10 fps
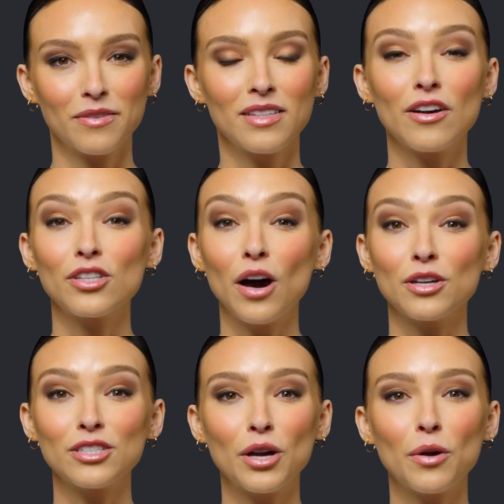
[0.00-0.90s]
There's
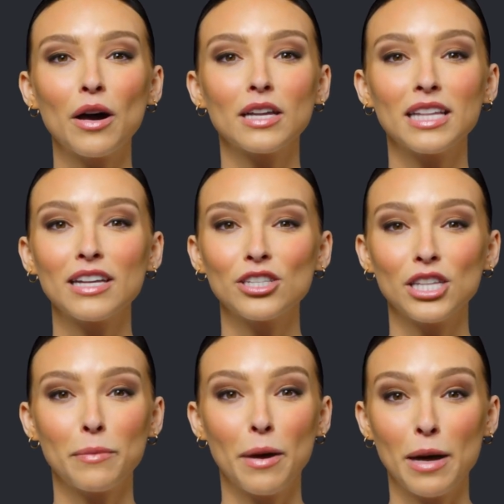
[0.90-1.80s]
also a
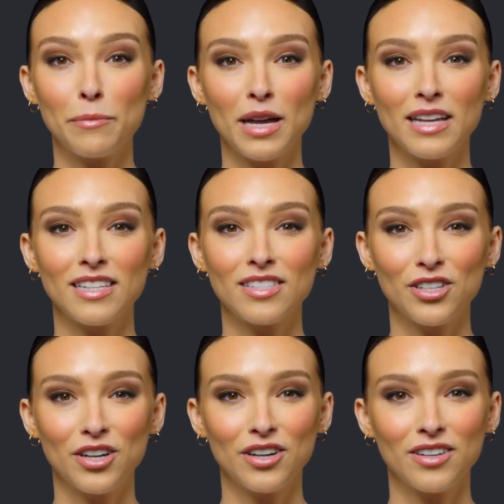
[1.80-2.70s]
leadership pipeline
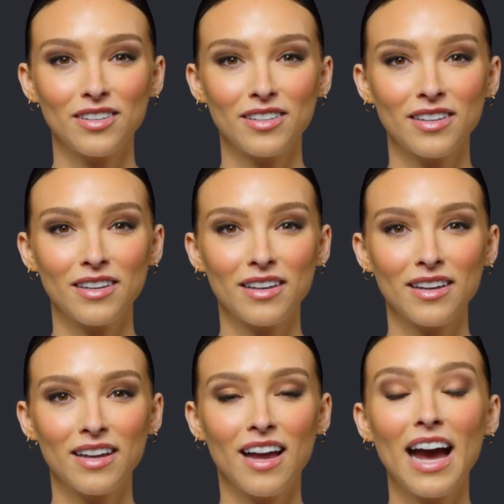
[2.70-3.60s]
concern.
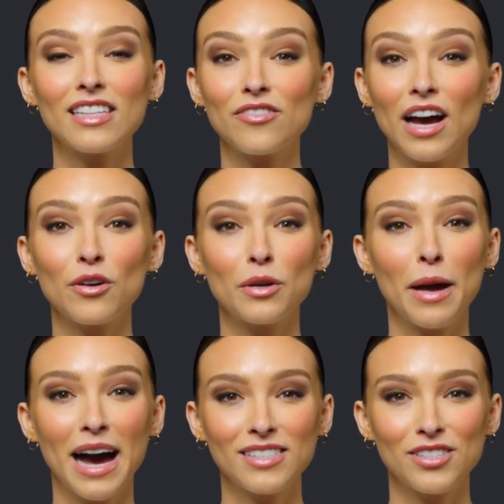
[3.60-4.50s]
As veteran
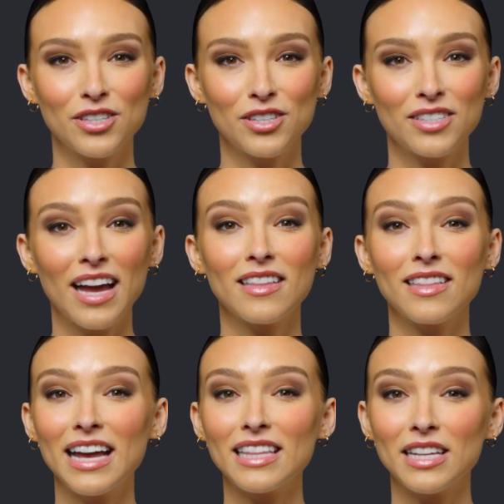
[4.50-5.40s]
pastors and
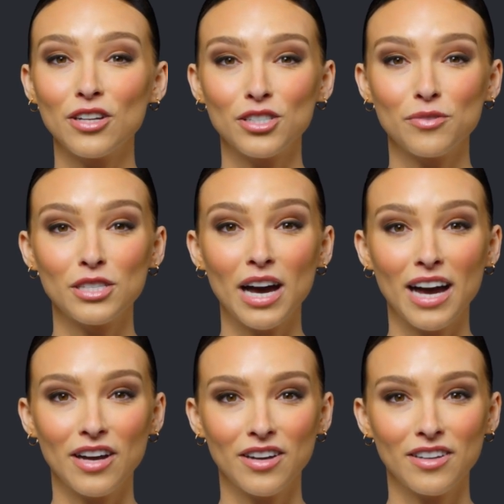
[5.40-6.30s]
lay leaders
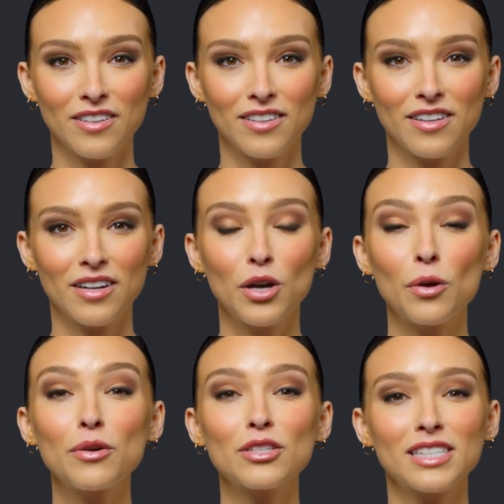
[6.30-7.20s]
retire, who
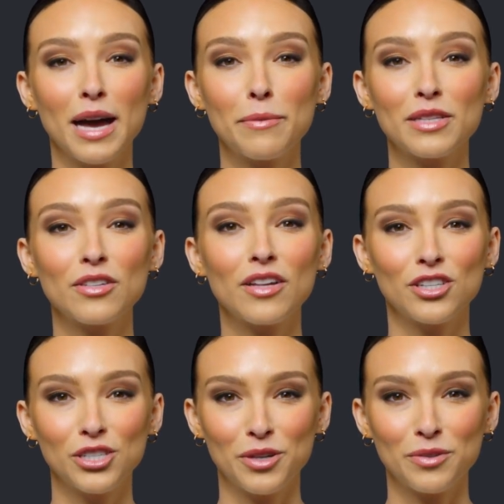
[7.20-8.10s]
will step into their
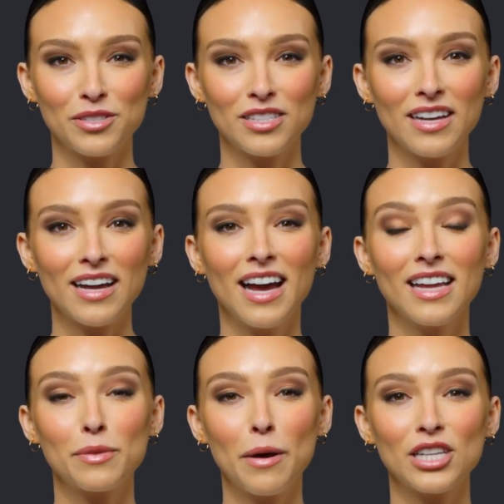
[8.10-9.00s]
shoes,
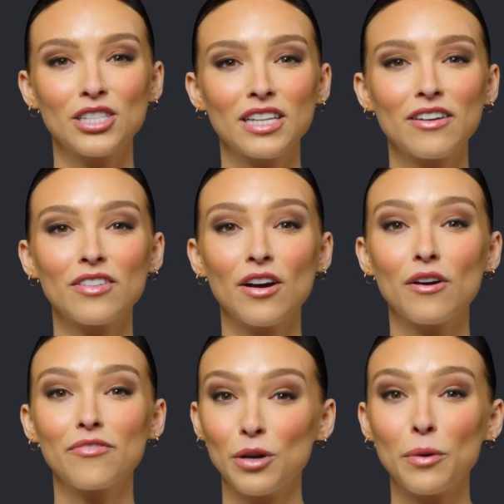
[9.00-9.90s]
especially if there are
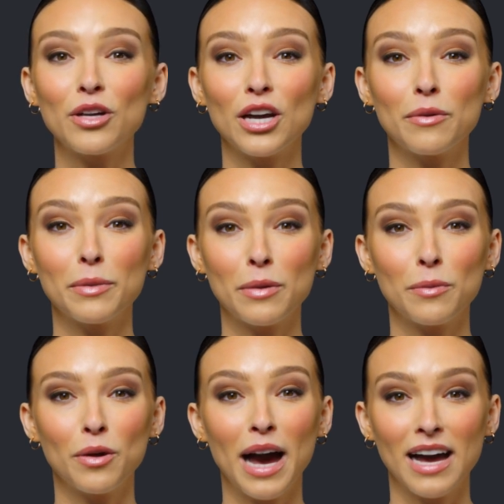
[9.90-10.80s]
fewer young
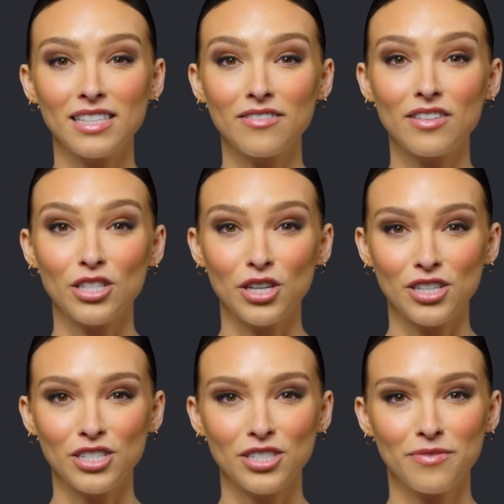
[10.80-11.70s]
people active in
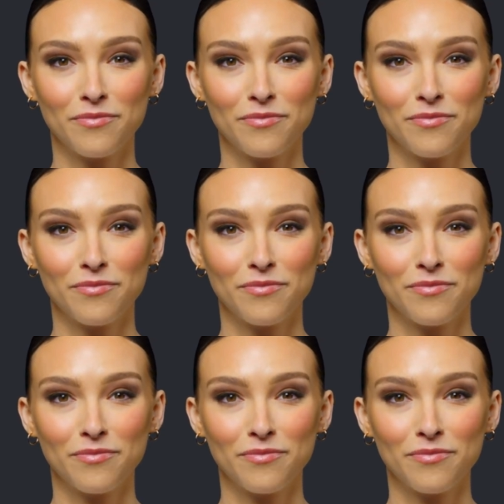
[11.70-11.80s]
church?